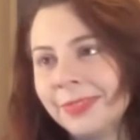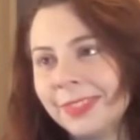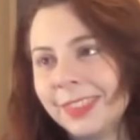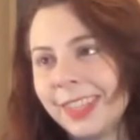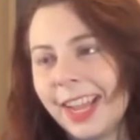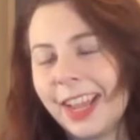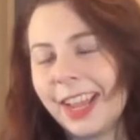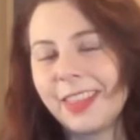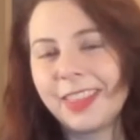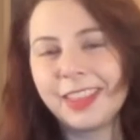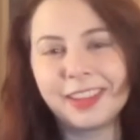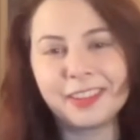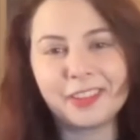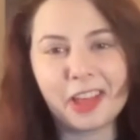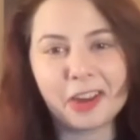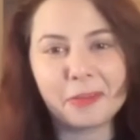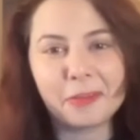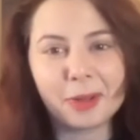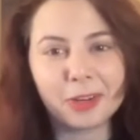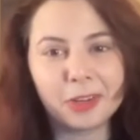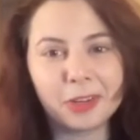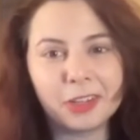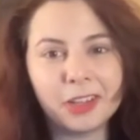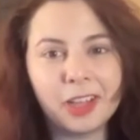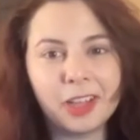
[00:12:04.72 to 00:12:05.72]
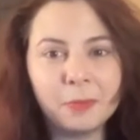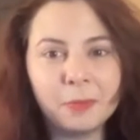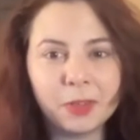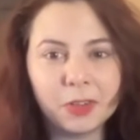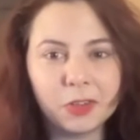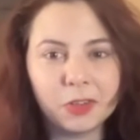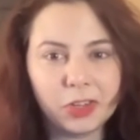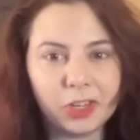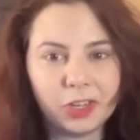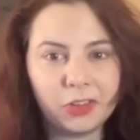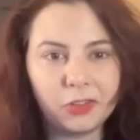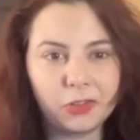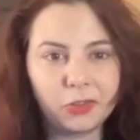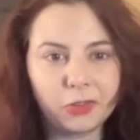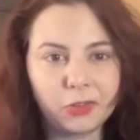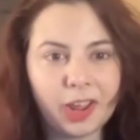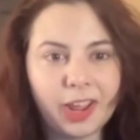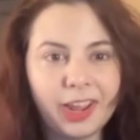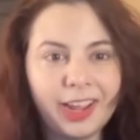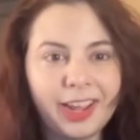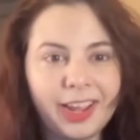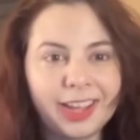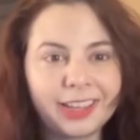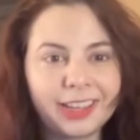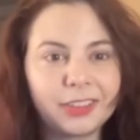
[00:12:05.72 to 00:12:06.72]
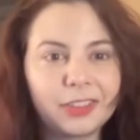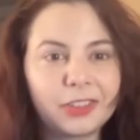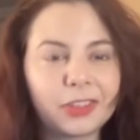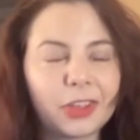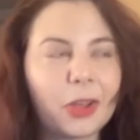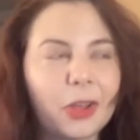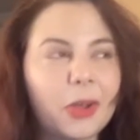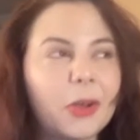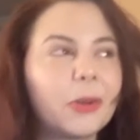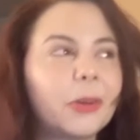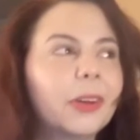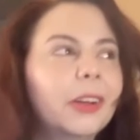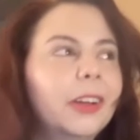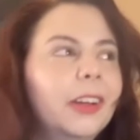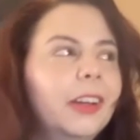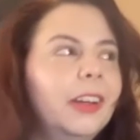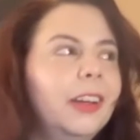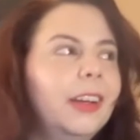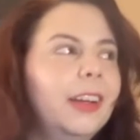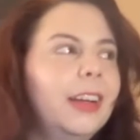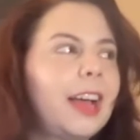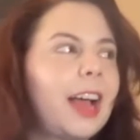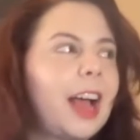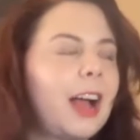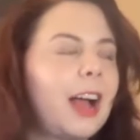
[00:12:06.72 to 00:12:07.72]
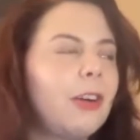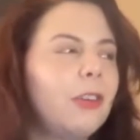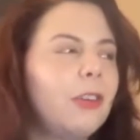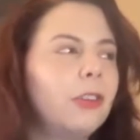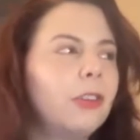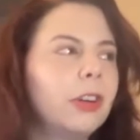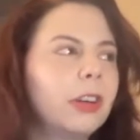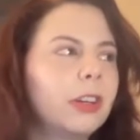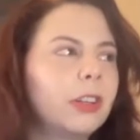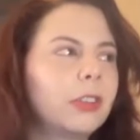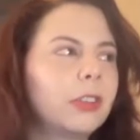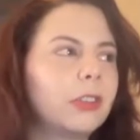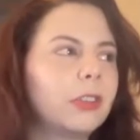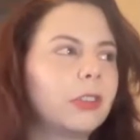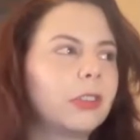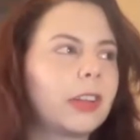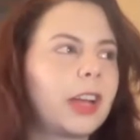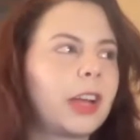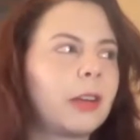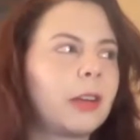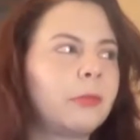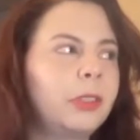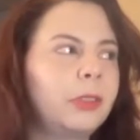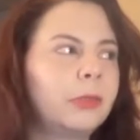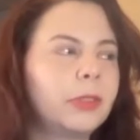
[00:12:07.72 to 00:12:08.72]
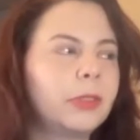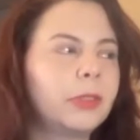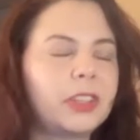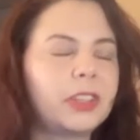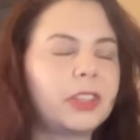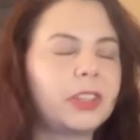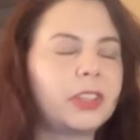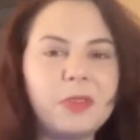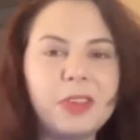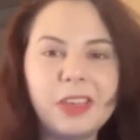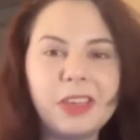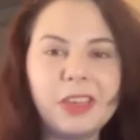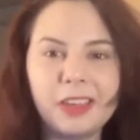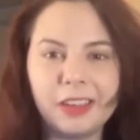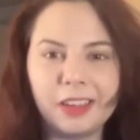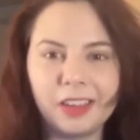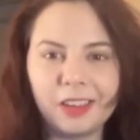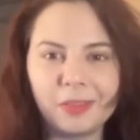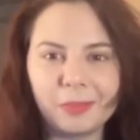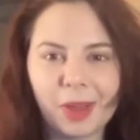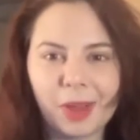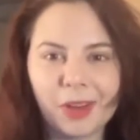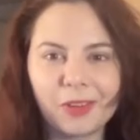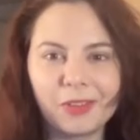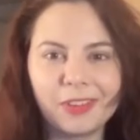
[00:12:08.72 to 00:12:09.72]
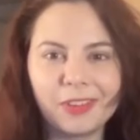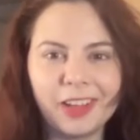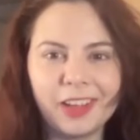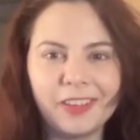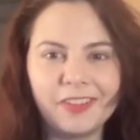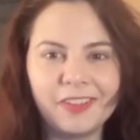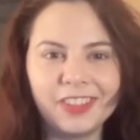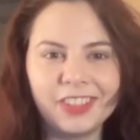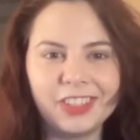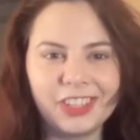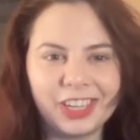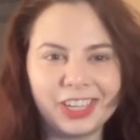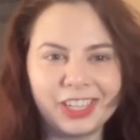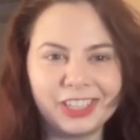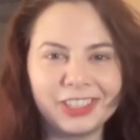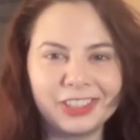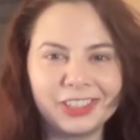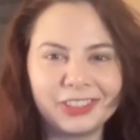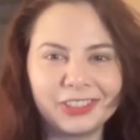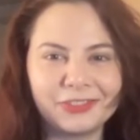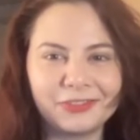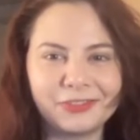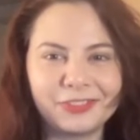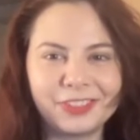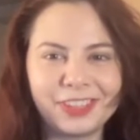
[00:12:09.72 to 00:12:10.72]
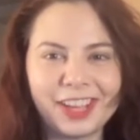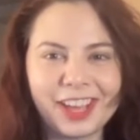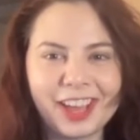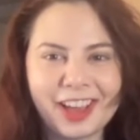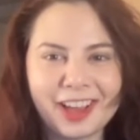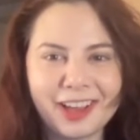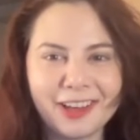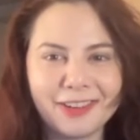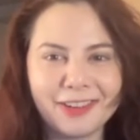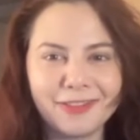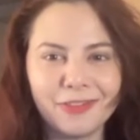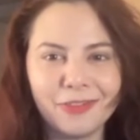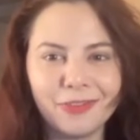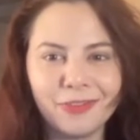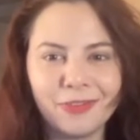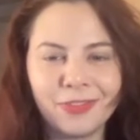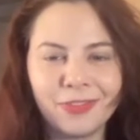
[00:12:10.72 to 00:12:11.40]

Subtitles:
I think a lot about climate change, right? And so how critical can we really be about climate change when we have